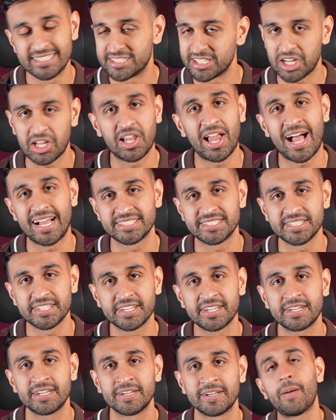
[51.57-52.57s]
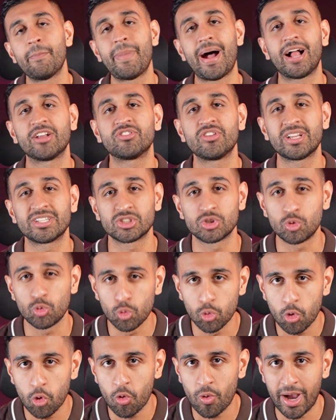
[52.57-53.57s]
It's a classic. Imagine as
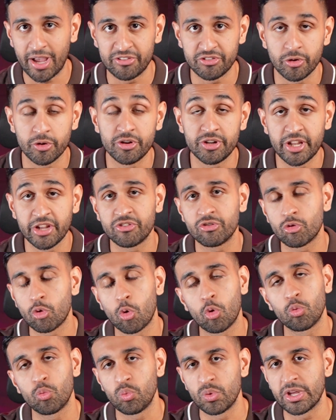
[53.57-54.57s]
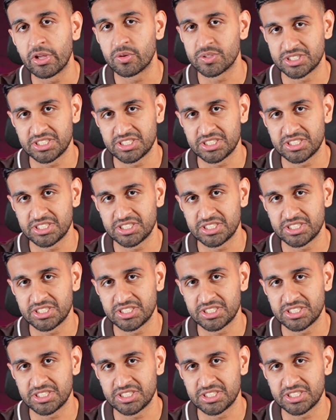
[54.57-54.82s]
Google as your digital real